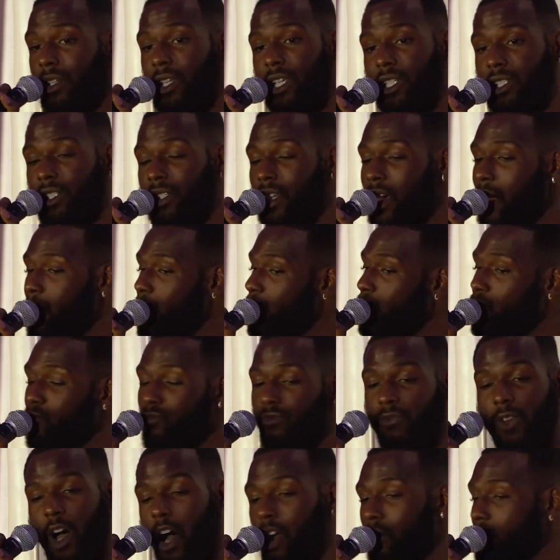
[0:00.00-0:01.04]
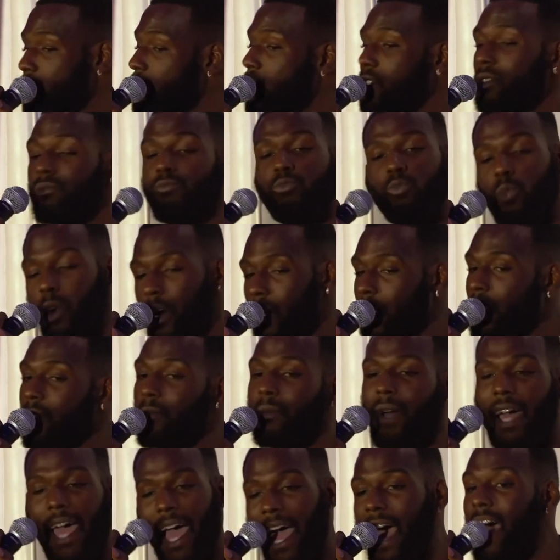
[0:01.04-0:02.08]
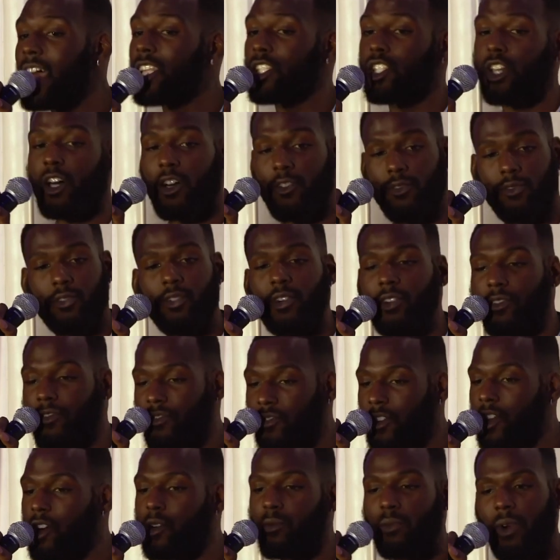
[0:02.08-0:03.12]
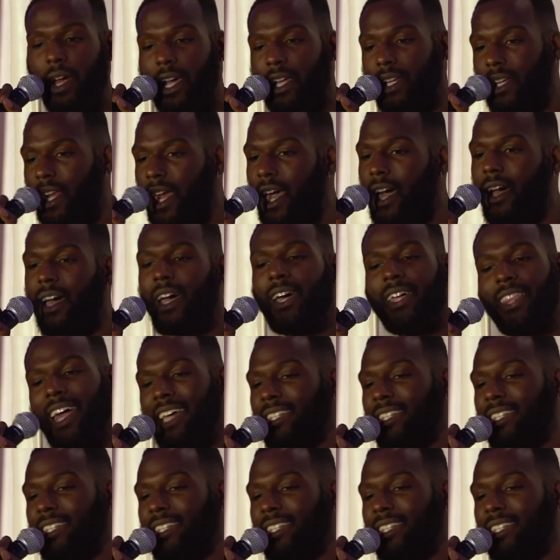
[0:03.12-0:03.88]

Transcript: auditioning. I'm working my ass off for a film right now.